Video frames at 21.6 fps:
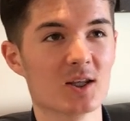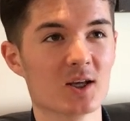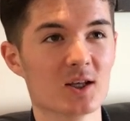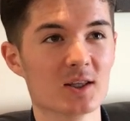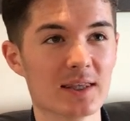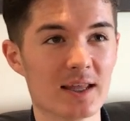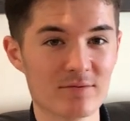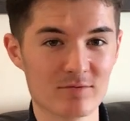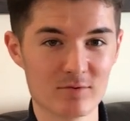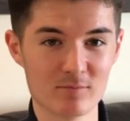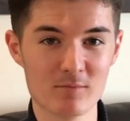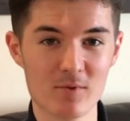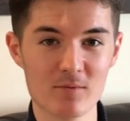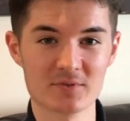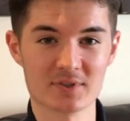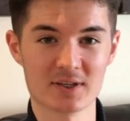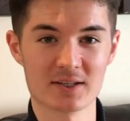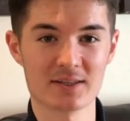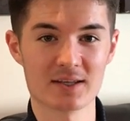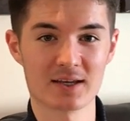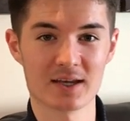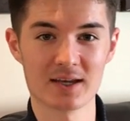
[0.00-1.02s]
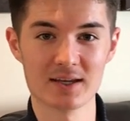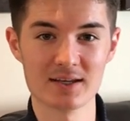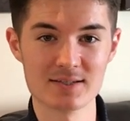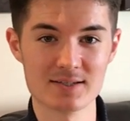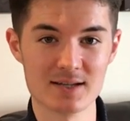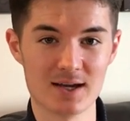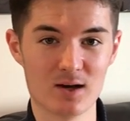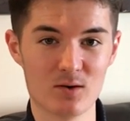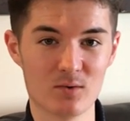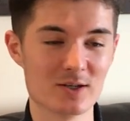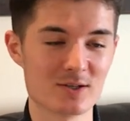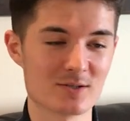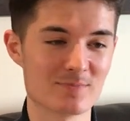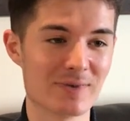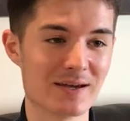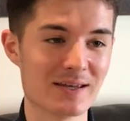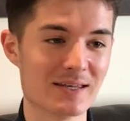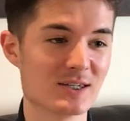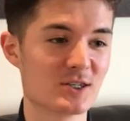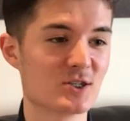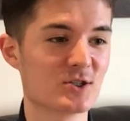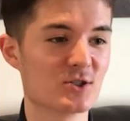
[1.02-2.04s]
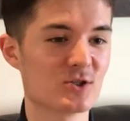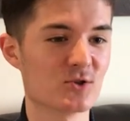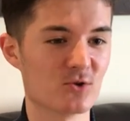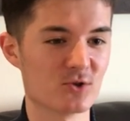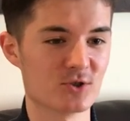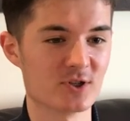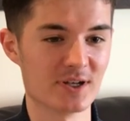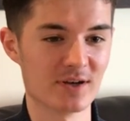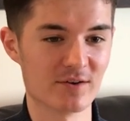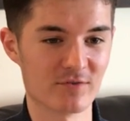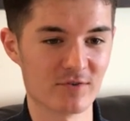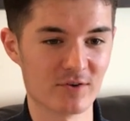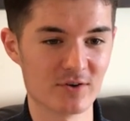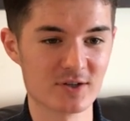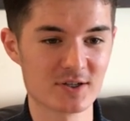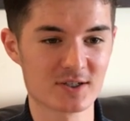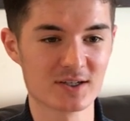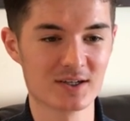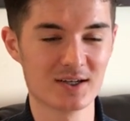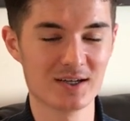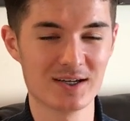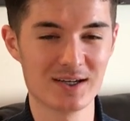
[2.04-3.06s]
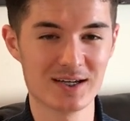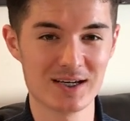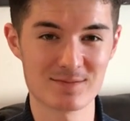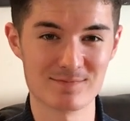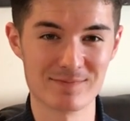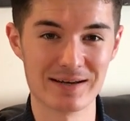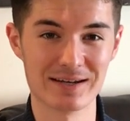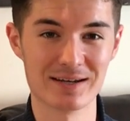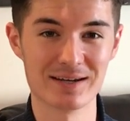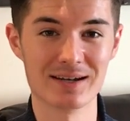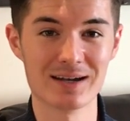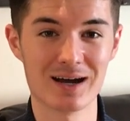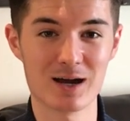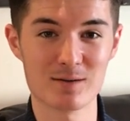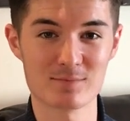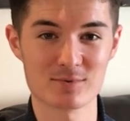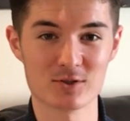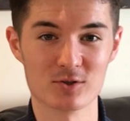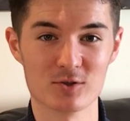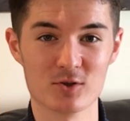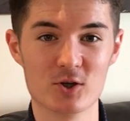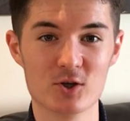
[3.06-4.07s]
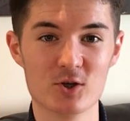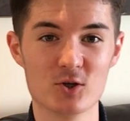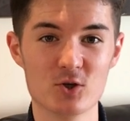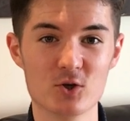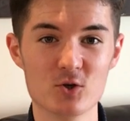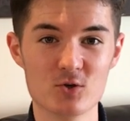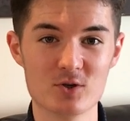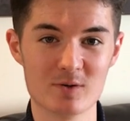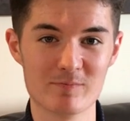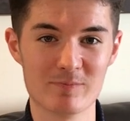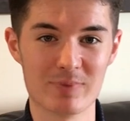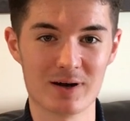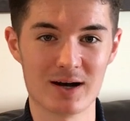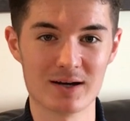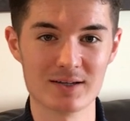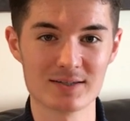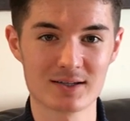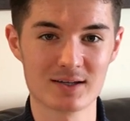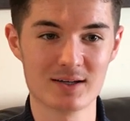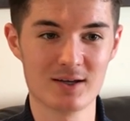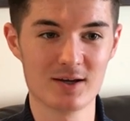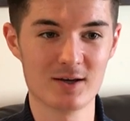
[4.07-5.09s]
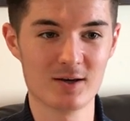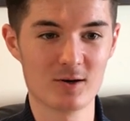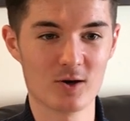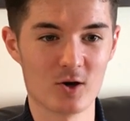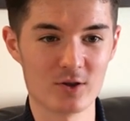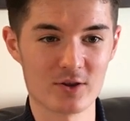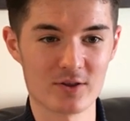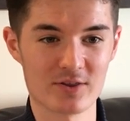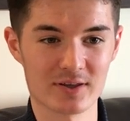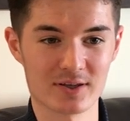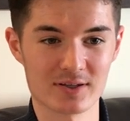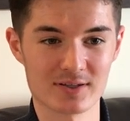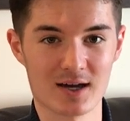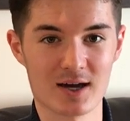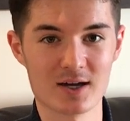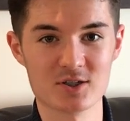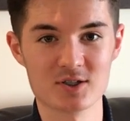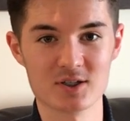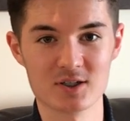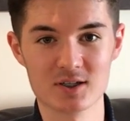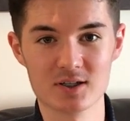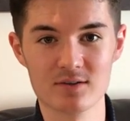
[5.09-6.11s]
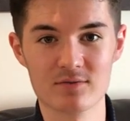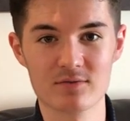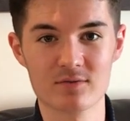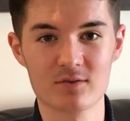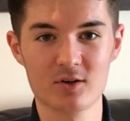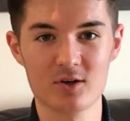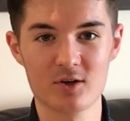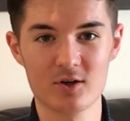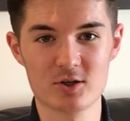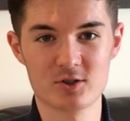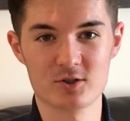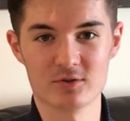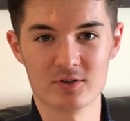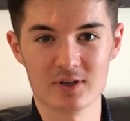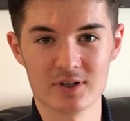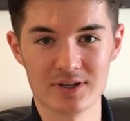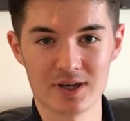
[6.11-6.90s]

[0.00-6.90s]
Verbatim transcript: eleven months, I think it is now, and it's made such a difference. It's made an absolute huge impact on the things that I achieve during